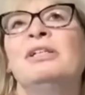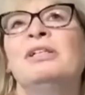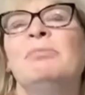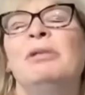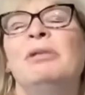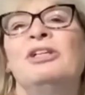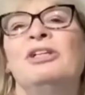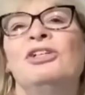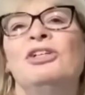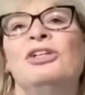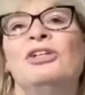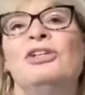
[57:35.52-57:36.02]
to
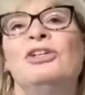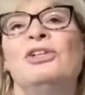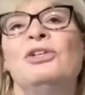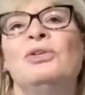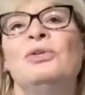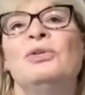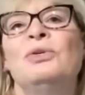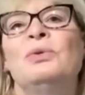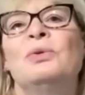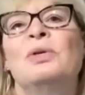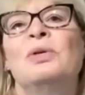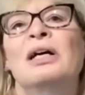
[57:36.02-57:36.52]
mention
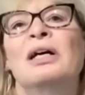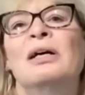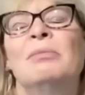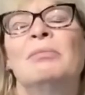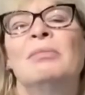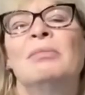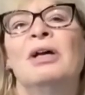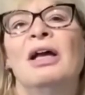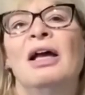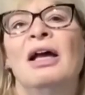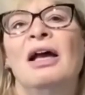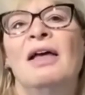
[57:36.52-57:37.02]
too
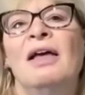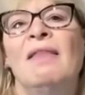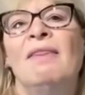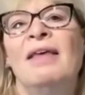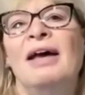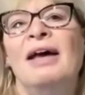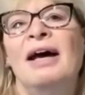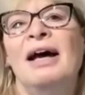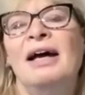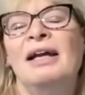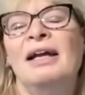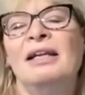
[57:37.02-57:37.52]
um,
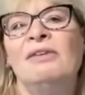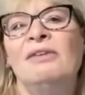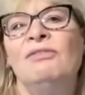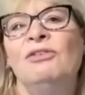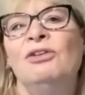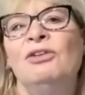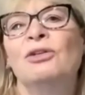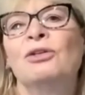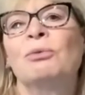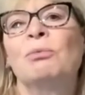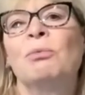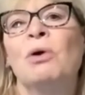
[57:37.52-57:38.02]
that if
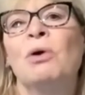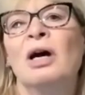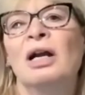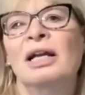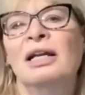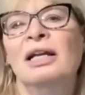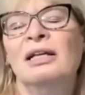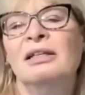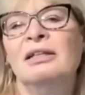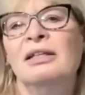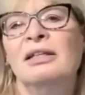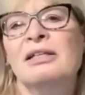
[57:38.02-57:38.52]
you're
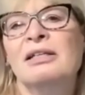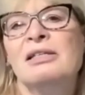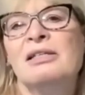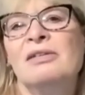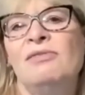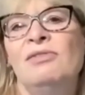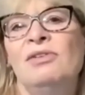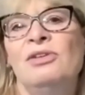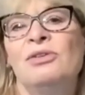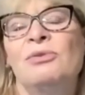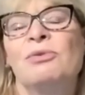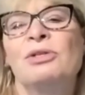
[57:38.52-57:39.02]
wanting a list
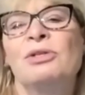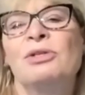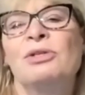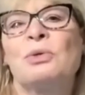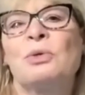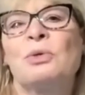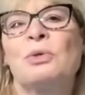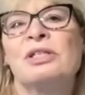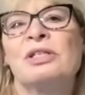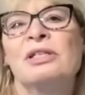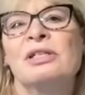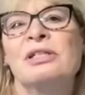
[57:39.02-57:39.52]
of these
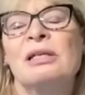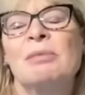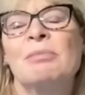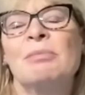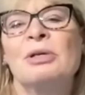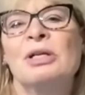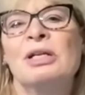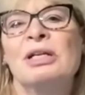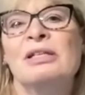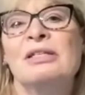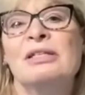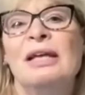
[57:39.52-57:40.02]
resources, I'm
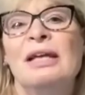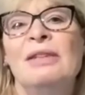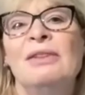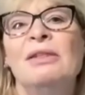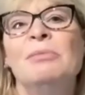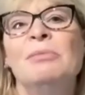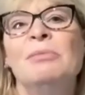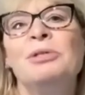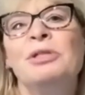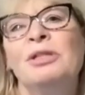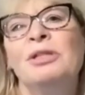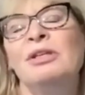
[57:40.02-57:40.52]
going to send
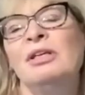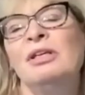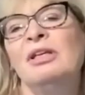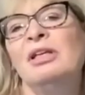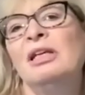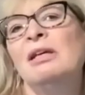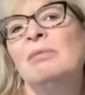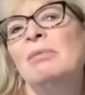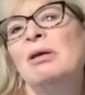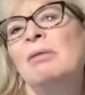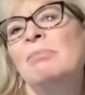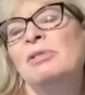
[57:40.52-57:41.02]
them to the
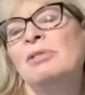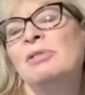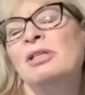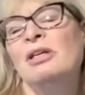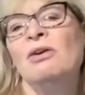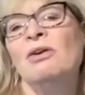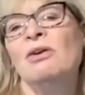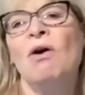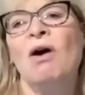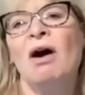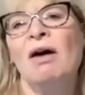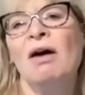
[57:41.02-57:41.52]

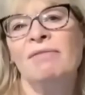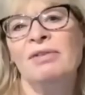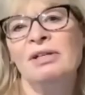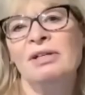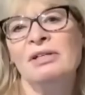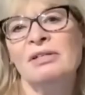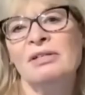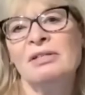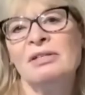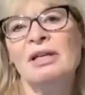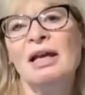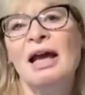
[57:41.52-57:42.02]
EMMC
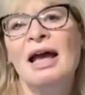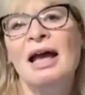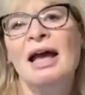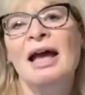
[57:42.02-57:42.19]
office.